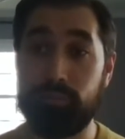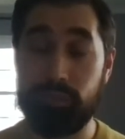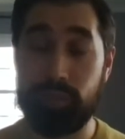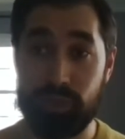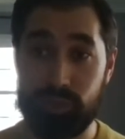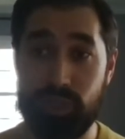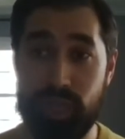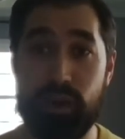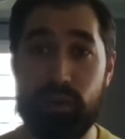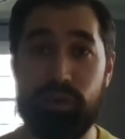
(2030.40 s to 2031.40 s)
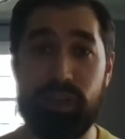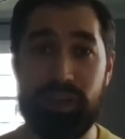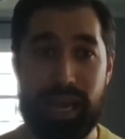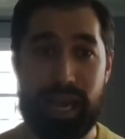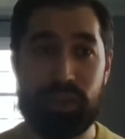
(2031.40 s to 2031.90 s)
is the head of the
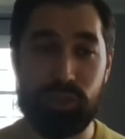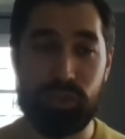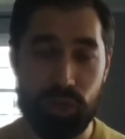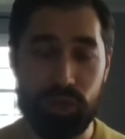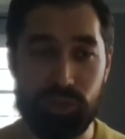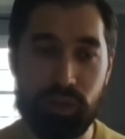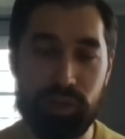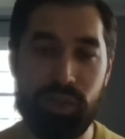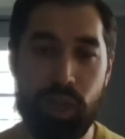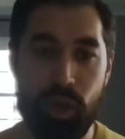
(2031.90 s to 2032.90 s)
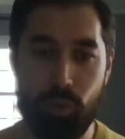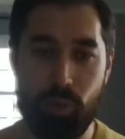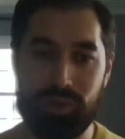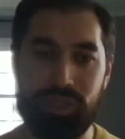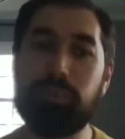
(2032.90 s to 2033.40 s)
National Security Service
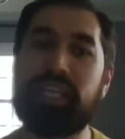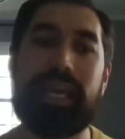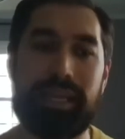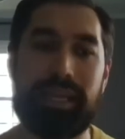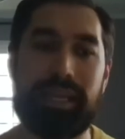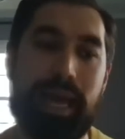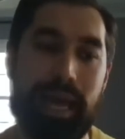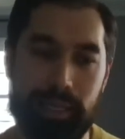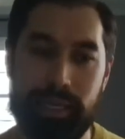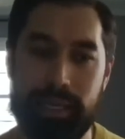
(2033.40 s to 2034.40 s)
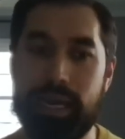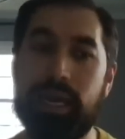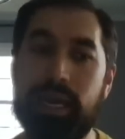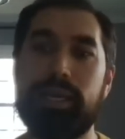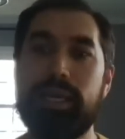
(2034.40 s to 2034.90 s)
was implicated in that. He
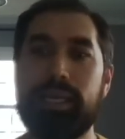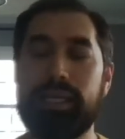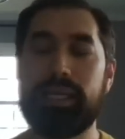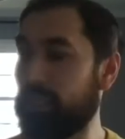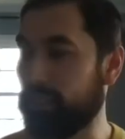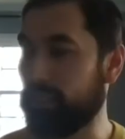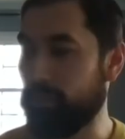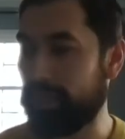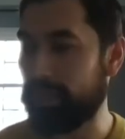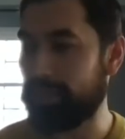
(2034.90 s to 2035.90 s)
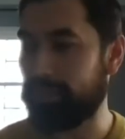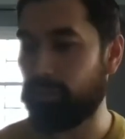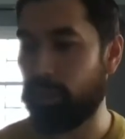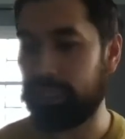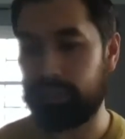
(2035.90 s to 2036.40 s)
literally made a
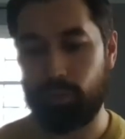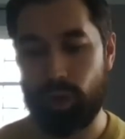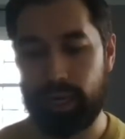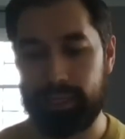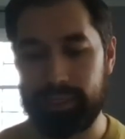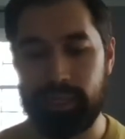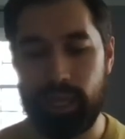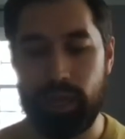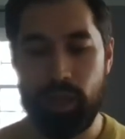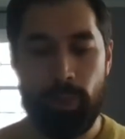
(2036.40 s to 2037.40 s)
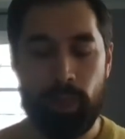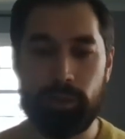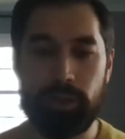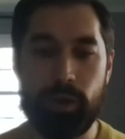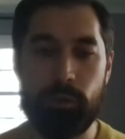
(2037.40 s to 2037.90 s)
statement where he said,
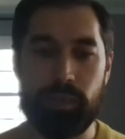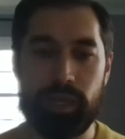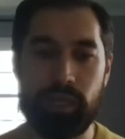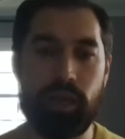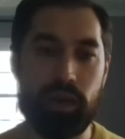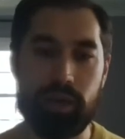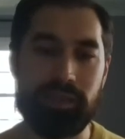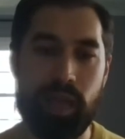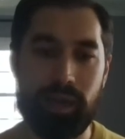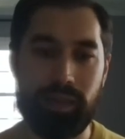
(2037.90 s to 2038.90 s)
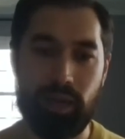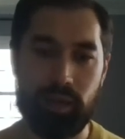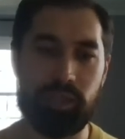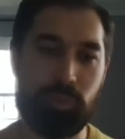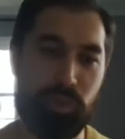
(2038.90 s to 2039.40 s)
in Kyrgyzstan,
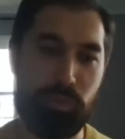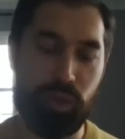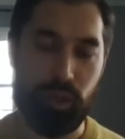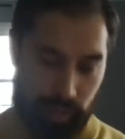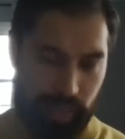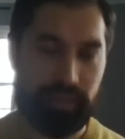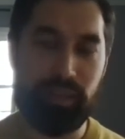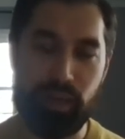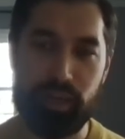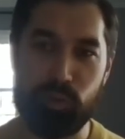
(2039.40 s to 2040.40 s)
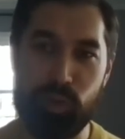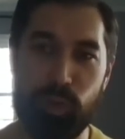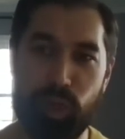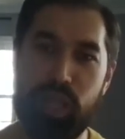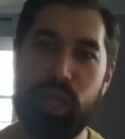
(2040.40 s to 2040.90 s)
ethnic Kyrgyz
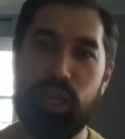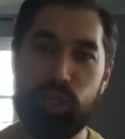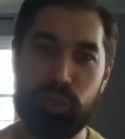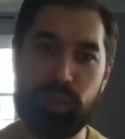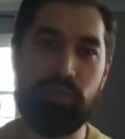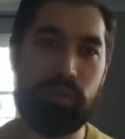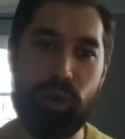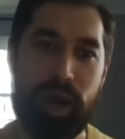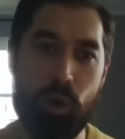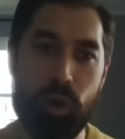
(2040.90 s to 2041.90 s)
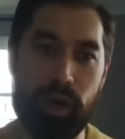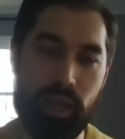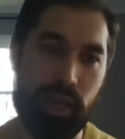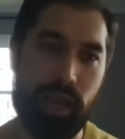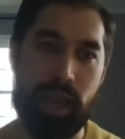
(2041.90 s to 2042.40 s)
people should be given
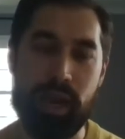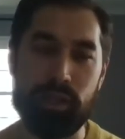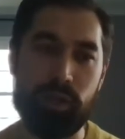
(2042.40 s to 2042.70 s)
priority, and